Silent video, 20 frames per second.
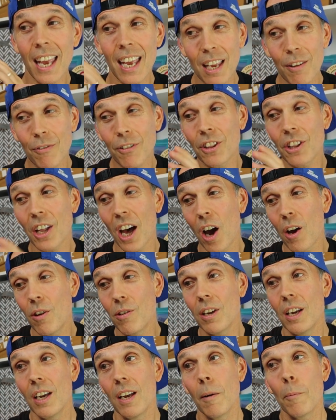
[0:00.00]
Even
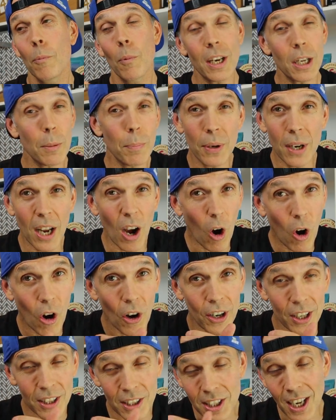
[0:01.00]
though when you put it
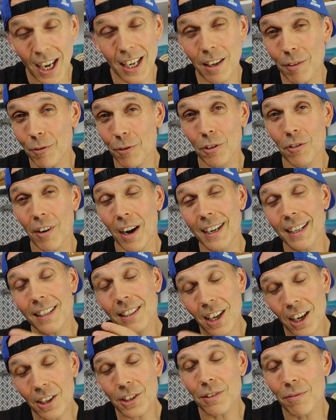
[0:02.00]
on and take it for a run, it
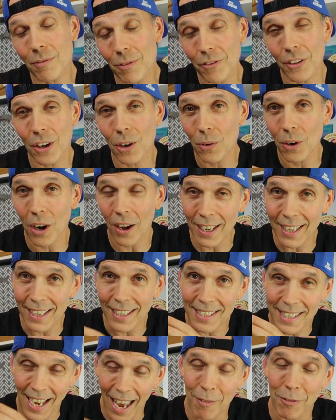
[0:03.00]
doesn't feel like
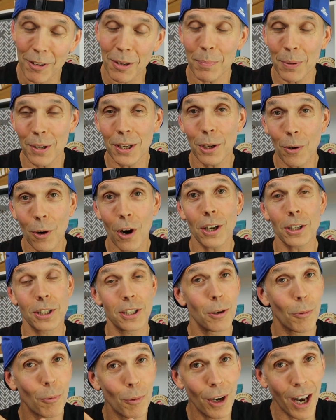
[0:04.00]
it's heavy, but you are
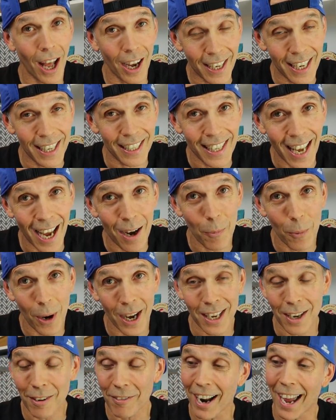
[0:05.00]
still lugging that
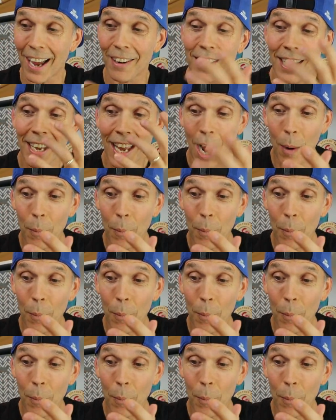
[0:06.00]
weight around.